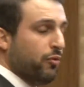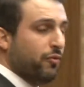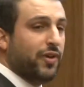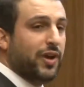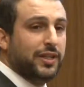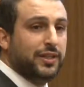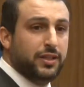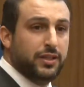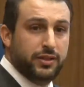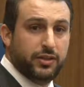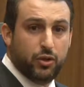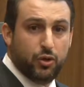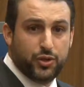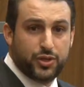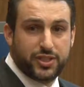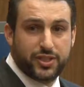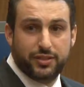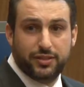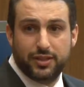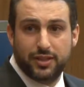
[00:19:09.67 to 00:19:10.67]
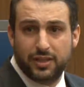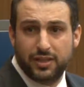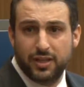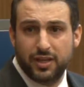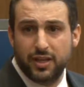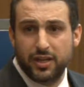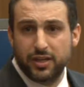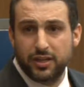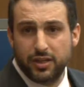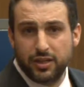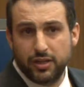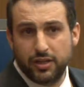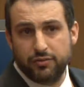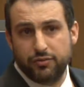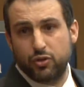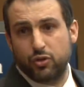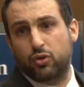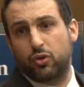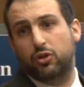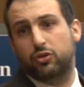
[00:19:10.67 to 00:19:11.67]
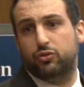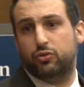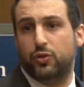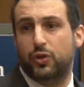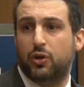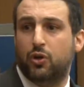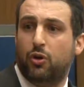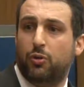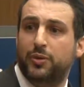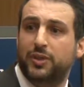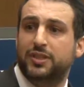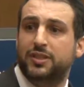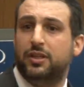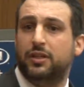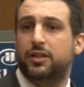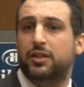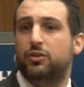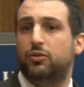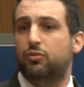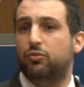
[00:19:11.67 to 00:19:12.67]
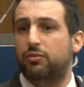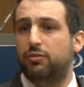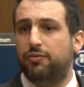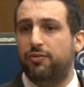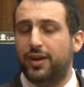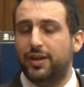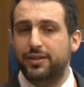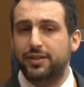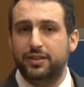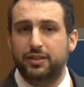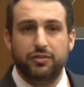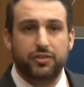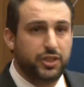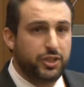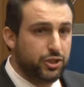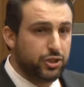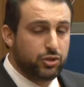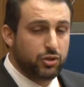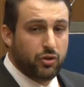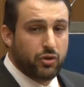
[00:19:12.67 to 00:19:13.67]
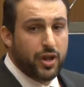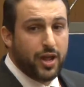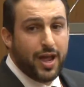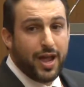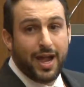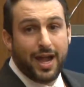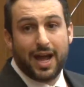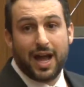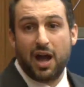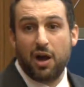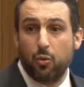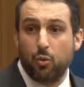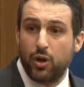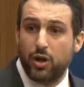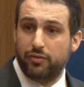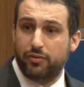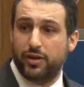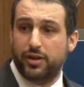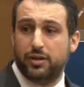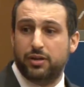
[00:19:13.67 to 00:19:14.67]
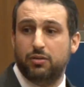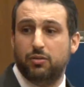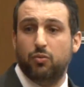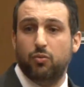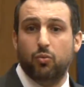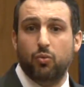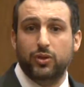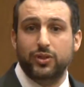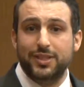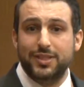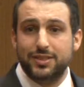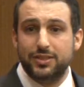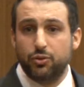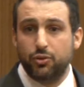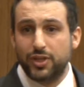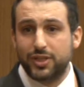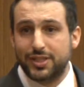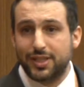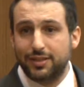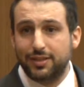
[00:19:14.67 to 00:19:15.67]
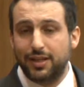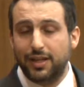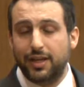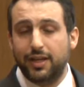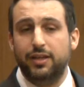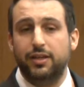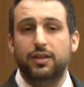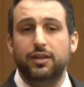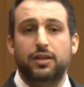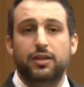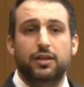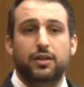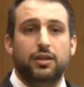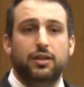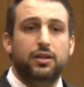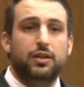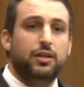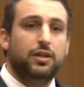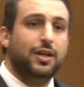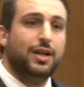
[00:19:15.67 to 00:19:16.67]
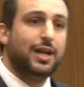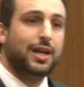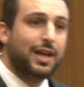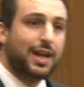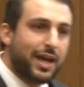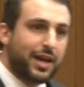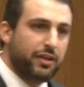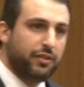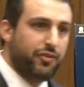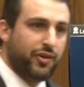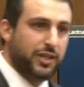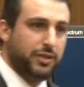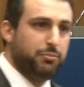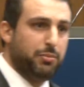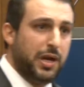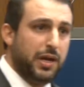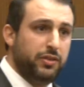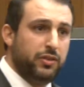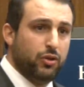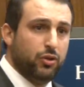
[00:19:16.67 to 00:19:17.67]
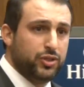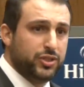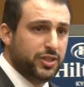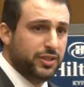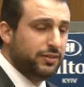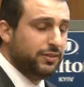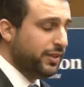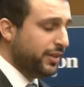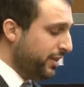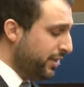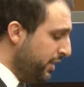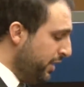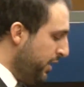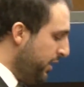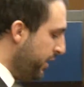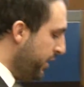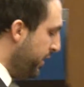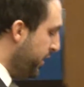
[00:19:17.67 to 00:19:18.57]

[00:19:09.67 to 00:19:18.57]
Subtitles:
provided in the OECD. If you go to the commentary, you will find the definition. However, what is recently clarified by the OECD